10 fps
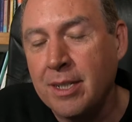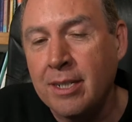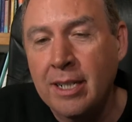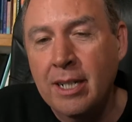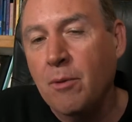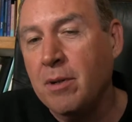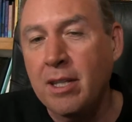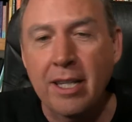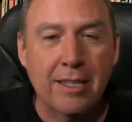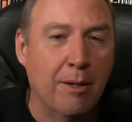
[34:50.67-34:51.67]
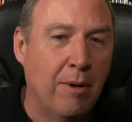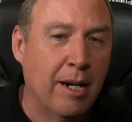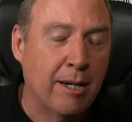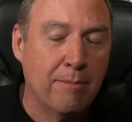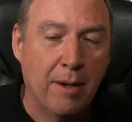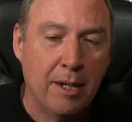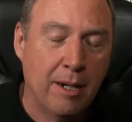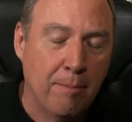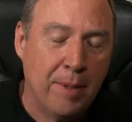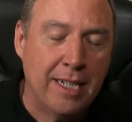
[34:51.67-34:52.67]
And one of the things I want
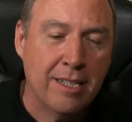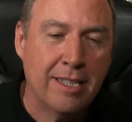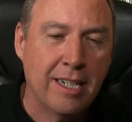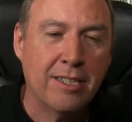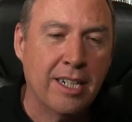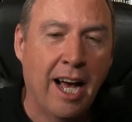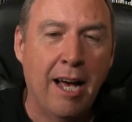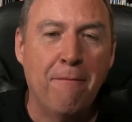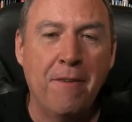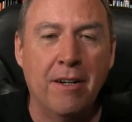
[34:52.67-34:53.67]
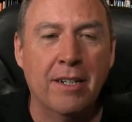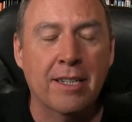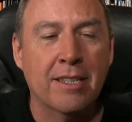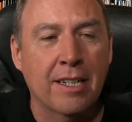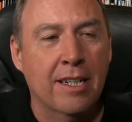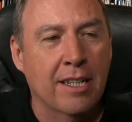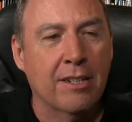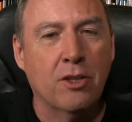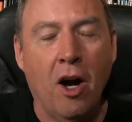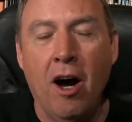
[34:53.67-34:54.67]
to, a big distinction I have, Phil, is
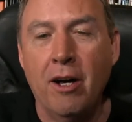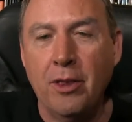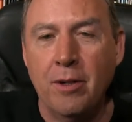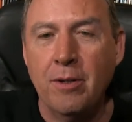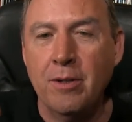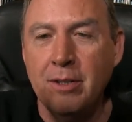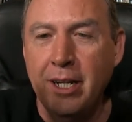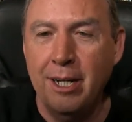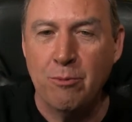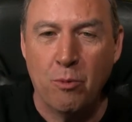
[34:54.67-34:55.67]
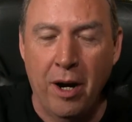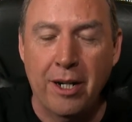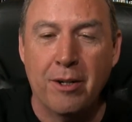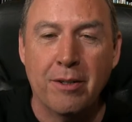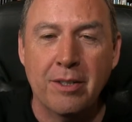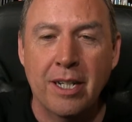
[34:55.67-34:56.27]
there's authors and writers.